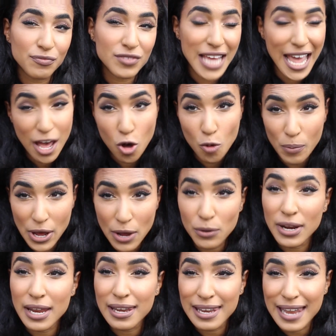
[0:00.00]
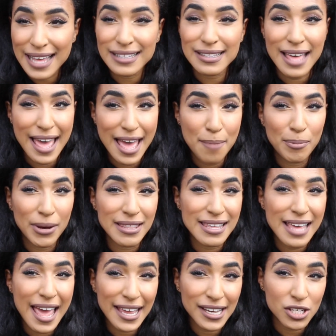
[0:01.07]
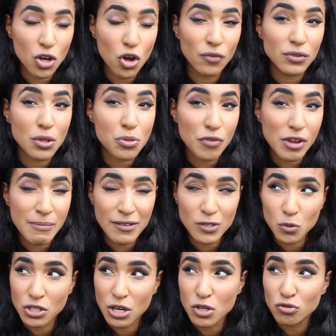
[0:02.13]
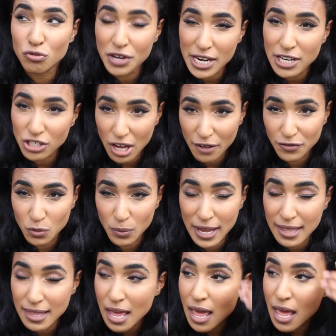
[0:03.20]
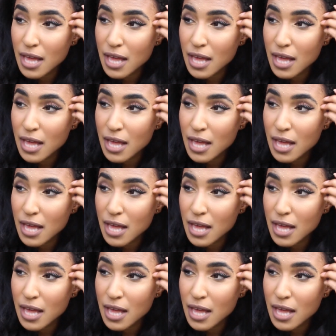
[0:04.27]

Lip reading: tailbone length hair by the end of the 3 months, which I was really chuffed with,